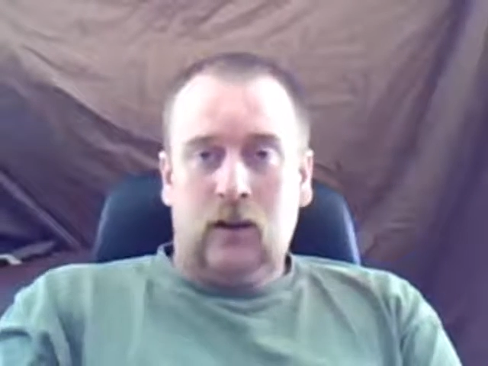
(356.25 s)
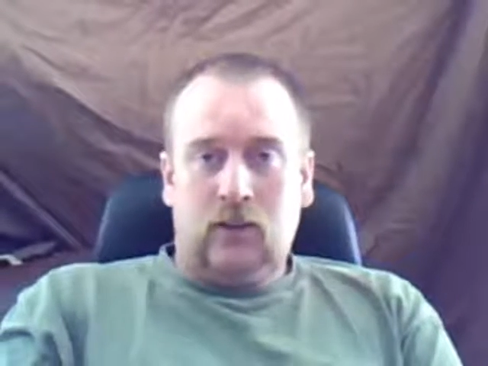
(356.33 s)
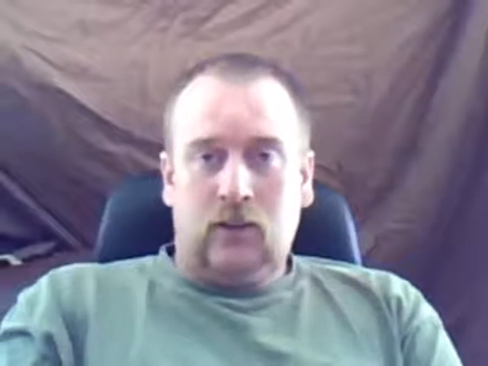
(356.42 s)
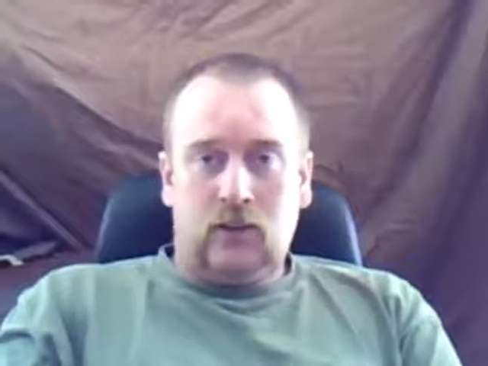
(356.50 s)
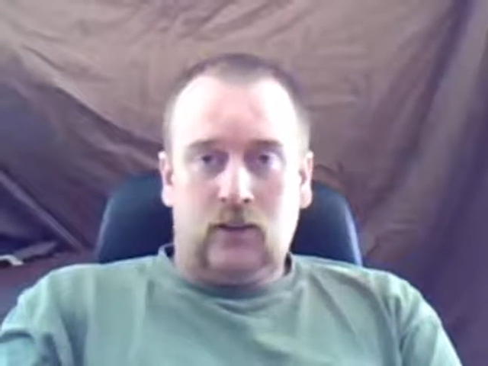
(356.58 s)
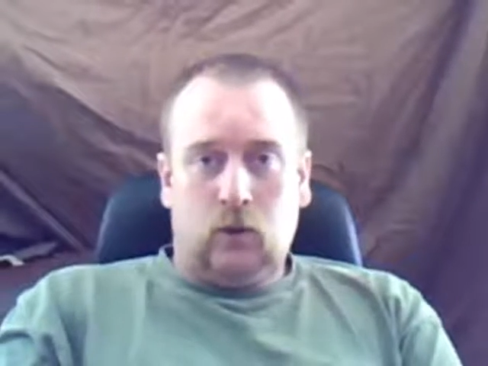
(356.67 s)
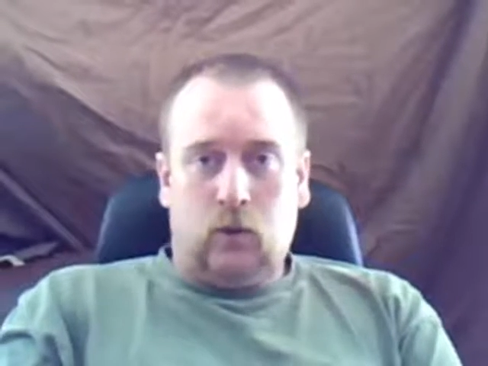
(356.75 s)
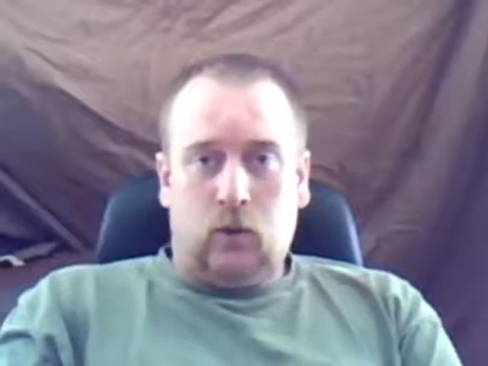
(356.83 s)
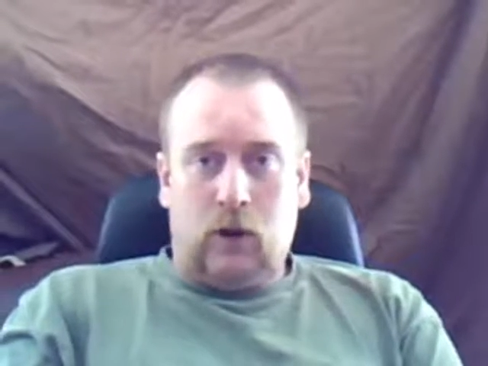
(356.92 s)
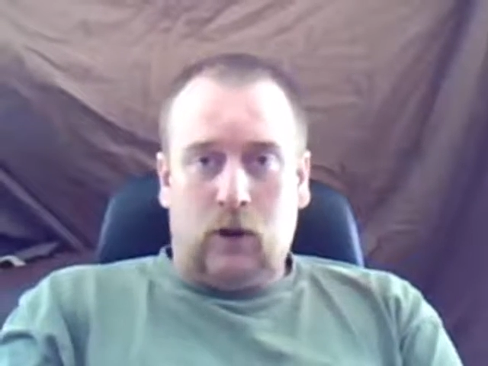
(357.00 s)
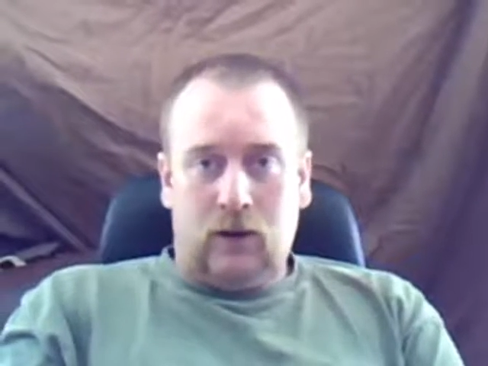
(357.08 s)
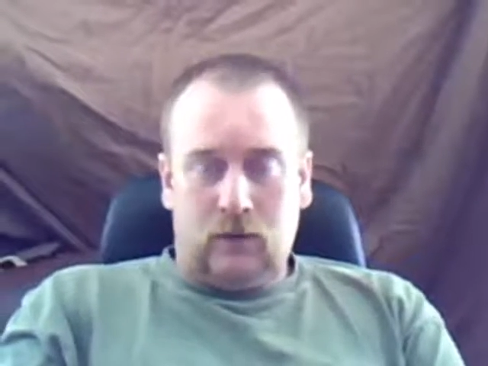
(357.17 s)
This year we'll
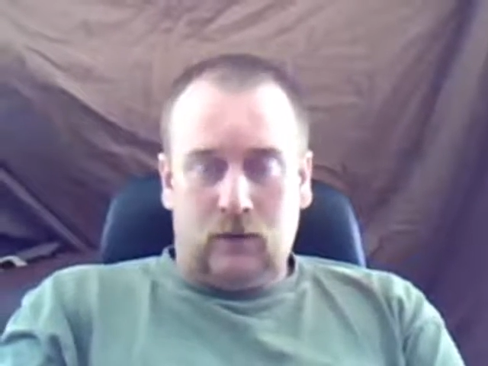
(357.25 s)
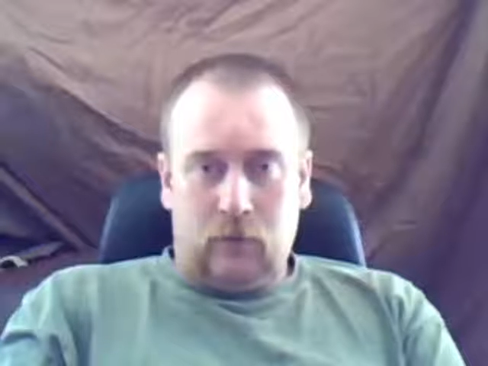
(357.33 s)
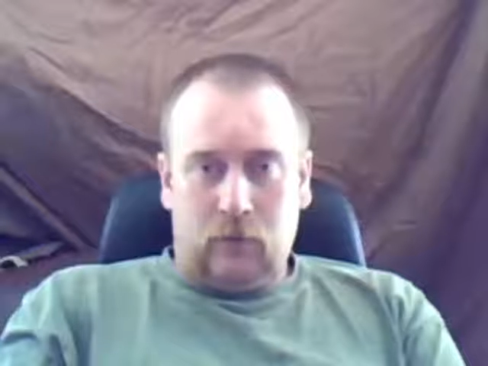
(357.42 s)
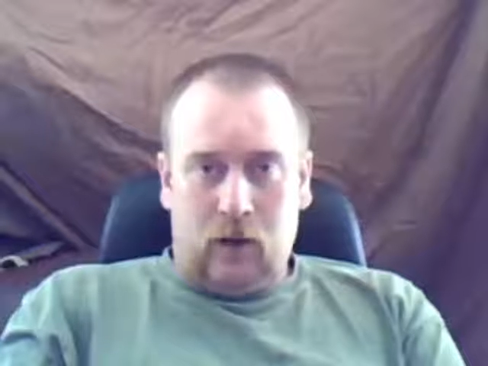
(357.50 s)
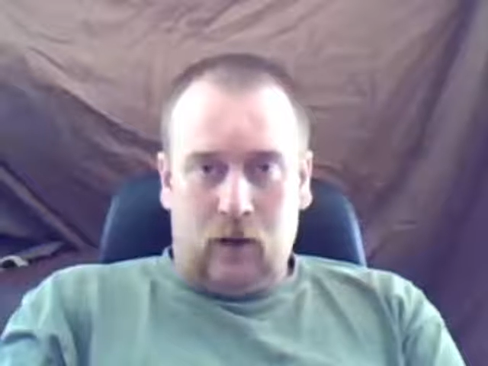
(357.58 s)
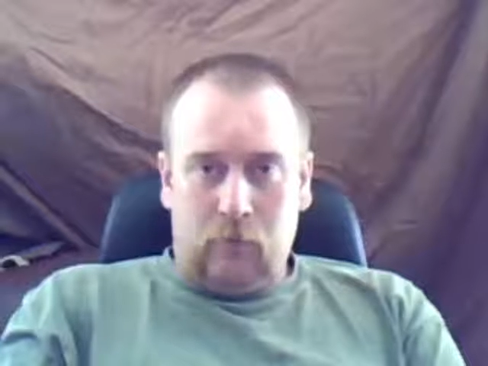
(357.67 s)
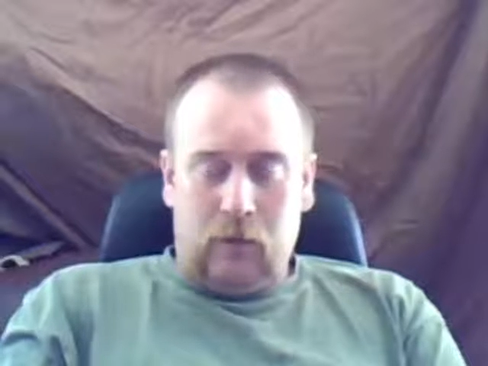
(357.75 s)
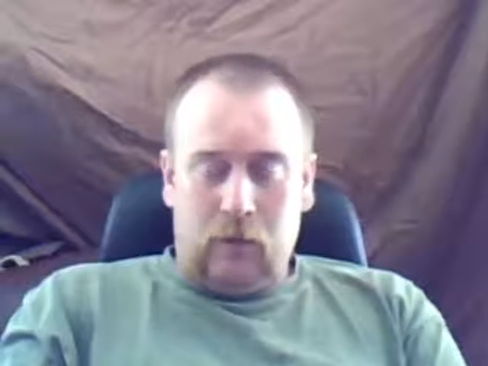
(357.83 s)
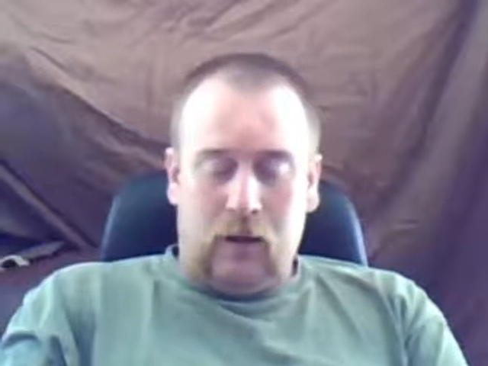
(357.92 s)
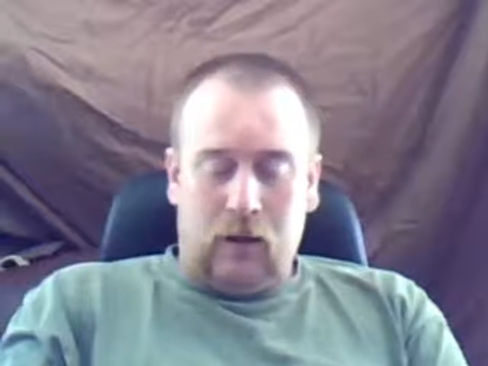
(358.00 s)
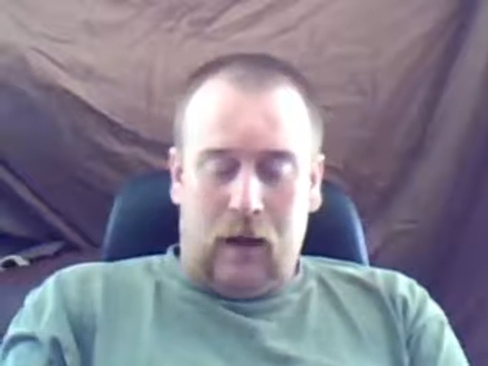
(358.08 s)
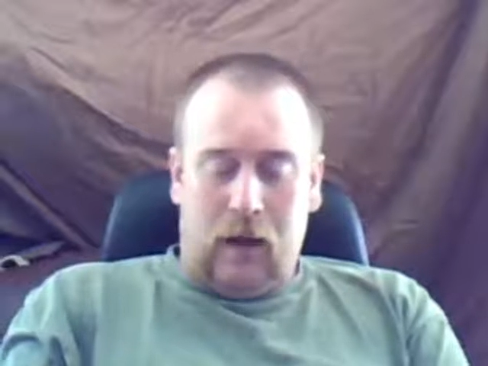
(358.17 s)
probably do some hunting,
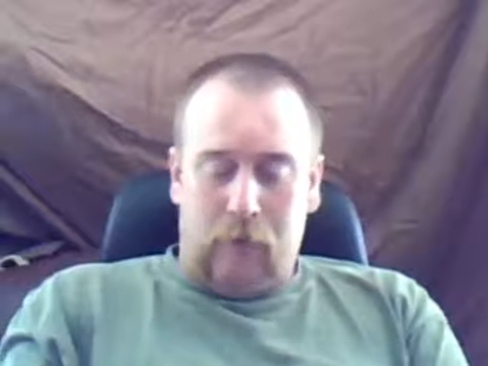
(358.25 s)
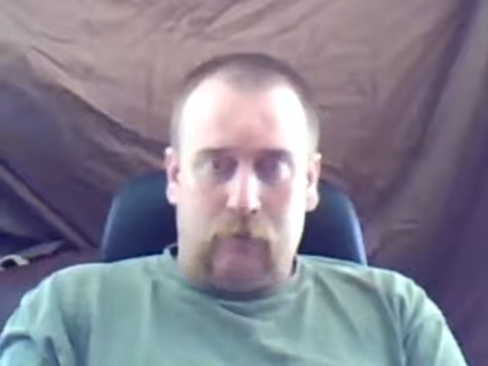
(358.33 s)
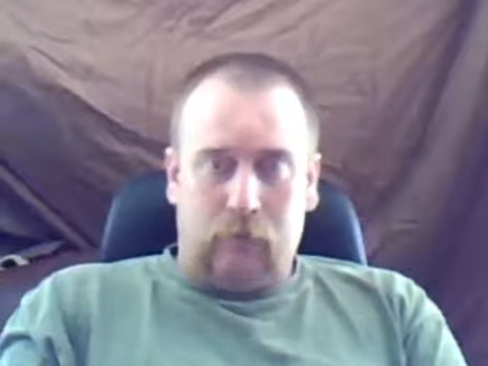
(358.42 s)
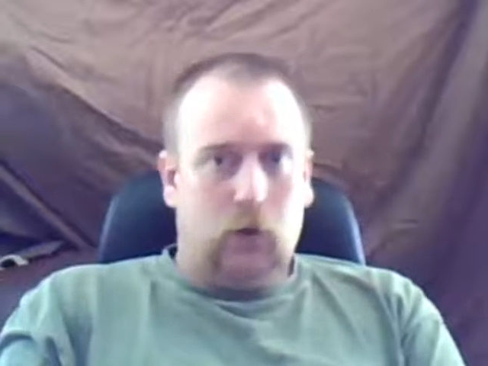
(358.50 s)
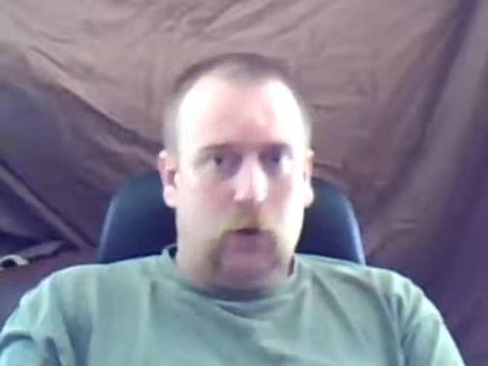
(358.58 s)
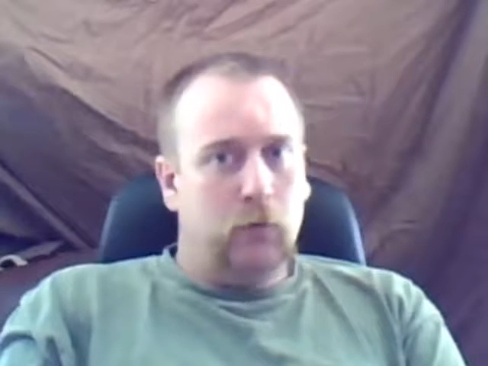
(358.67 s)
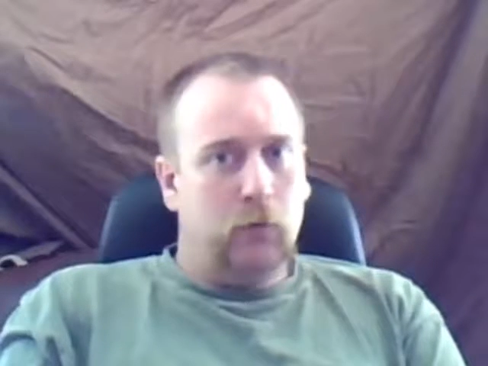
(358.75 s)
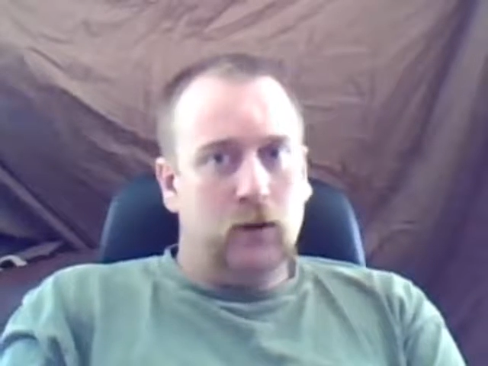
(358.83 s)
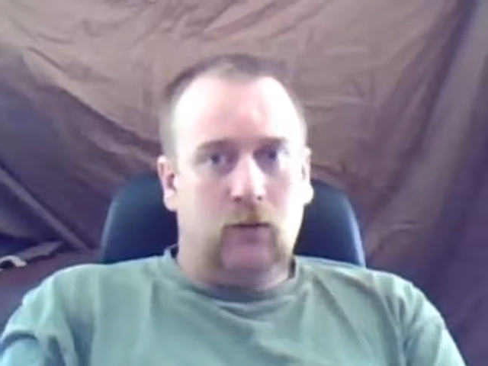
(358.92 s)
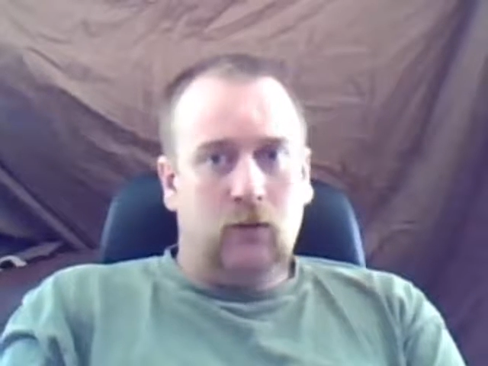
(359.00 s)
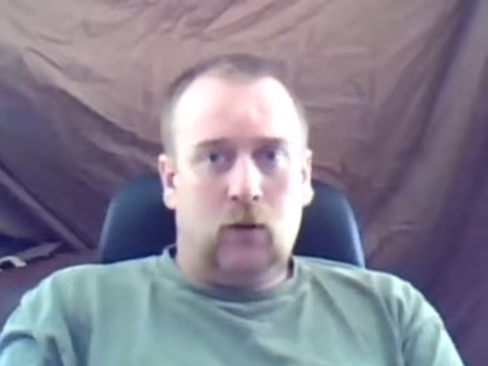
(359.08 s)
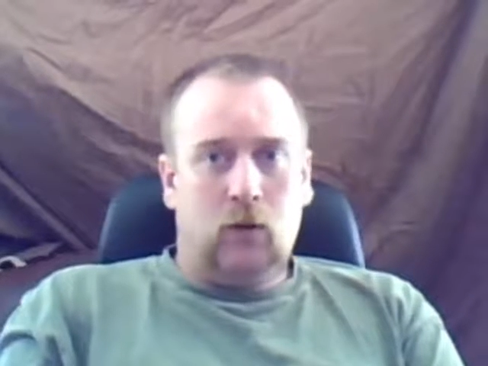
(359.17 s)
but I'm a firm
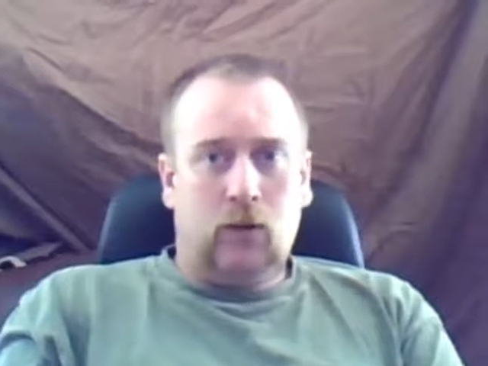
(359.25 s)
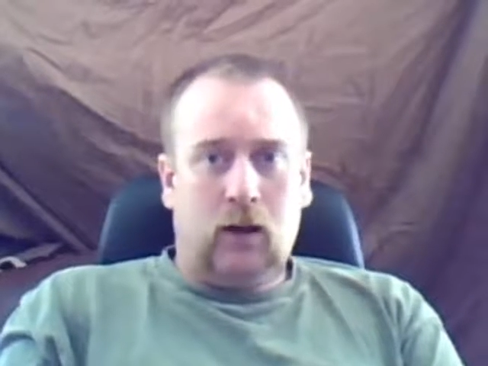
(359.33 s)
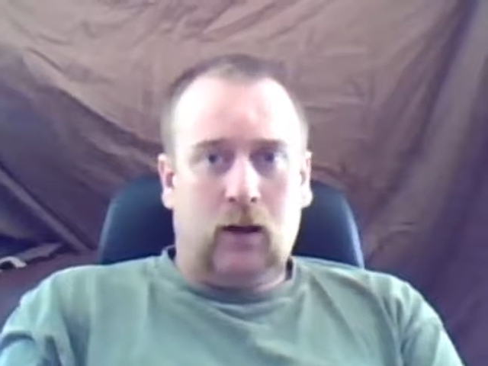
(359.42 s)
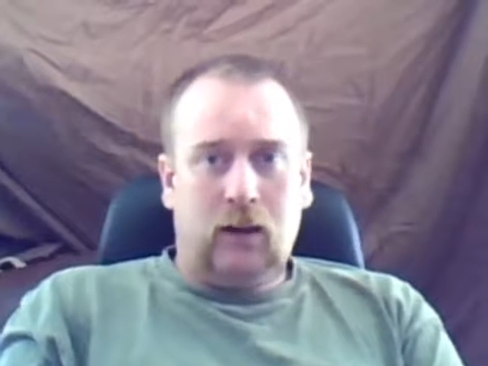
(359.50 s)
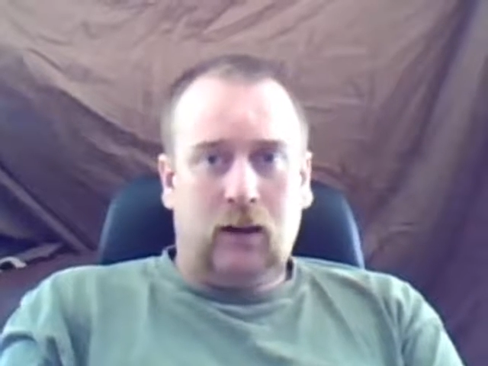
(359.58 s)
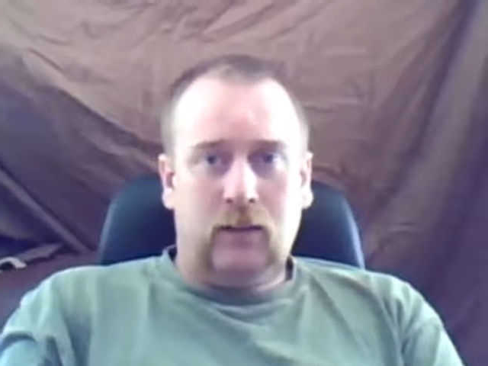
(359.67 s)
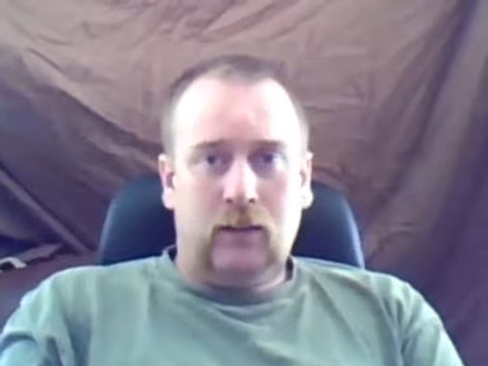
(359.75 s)
believer on the hunting.